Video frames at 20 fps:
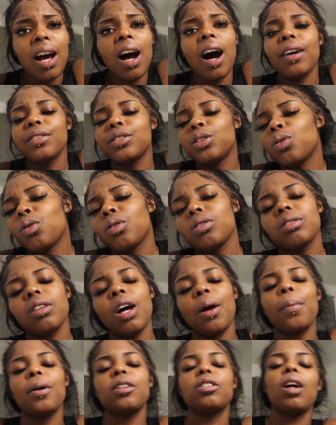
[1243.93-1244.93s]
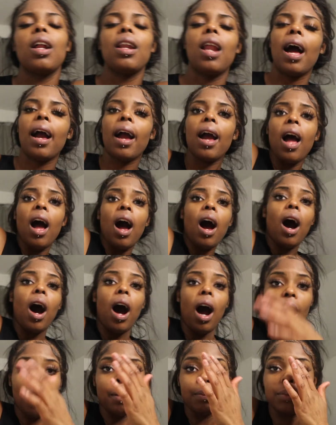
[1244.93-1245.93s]
I've still got so much.
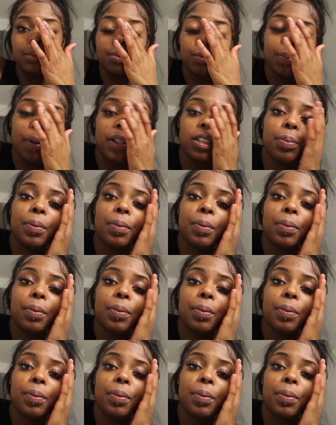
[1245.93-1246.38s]
I'm supposed